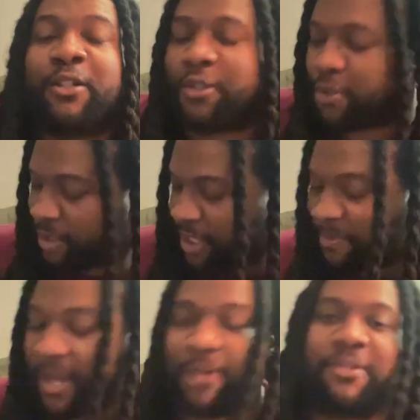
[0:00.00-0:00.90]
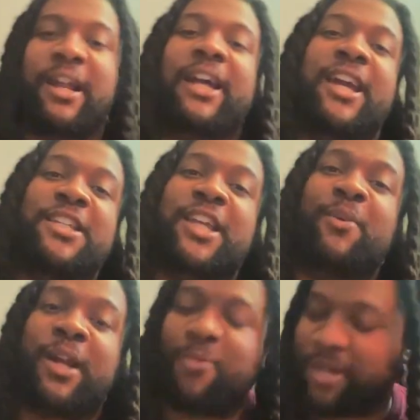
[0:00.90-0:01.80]
Look, you keep, I, I can't
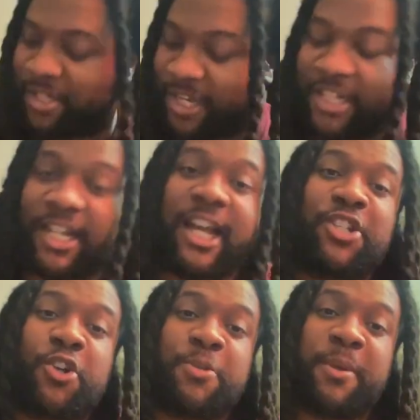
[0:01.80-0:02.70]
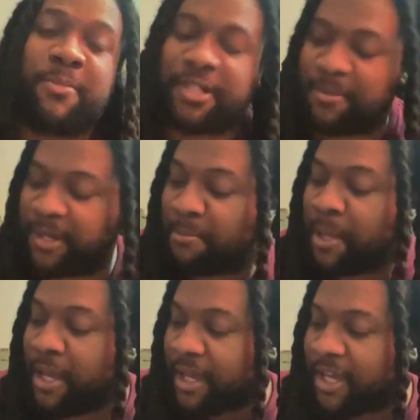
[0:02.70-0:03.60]
say what I want to say because I got church members up here.
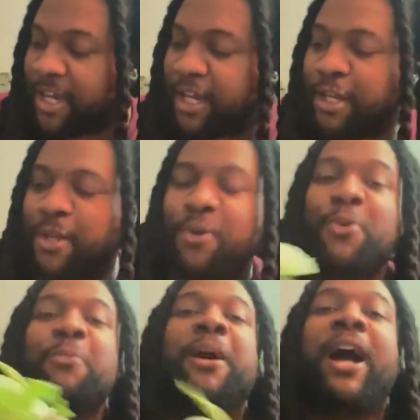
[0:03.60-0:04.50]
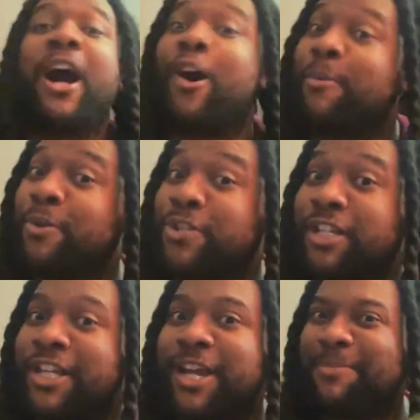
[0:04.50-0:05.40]
Any whom
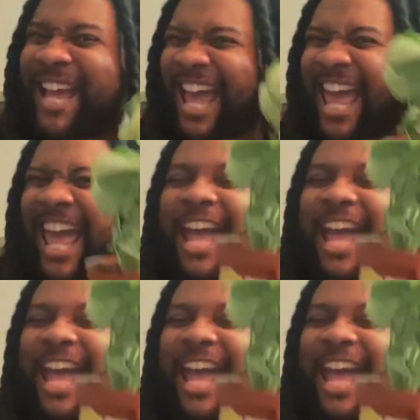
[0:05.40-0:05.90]
almost slipped.